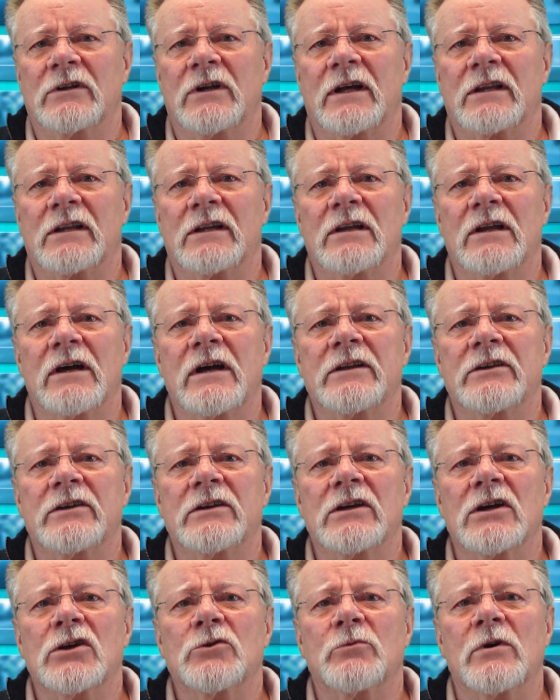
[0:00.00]
like the
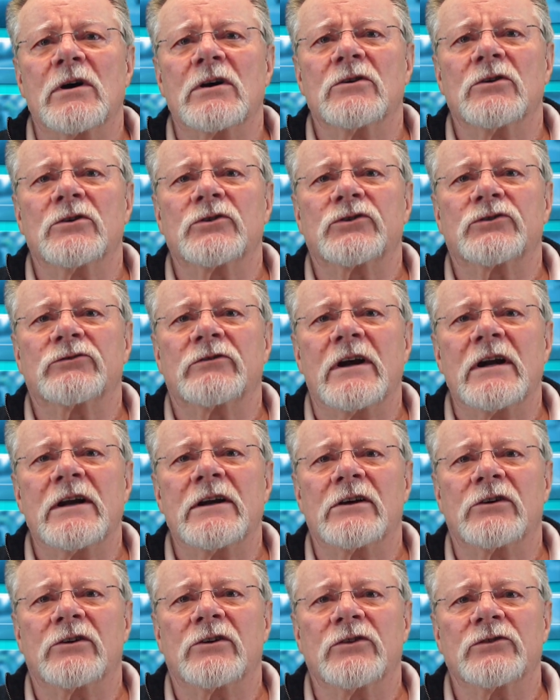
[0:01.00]
1901
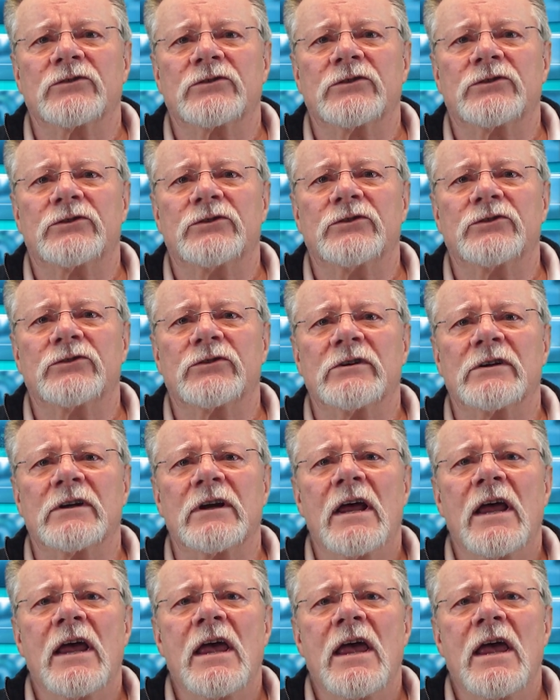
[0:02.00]
Australian Constitution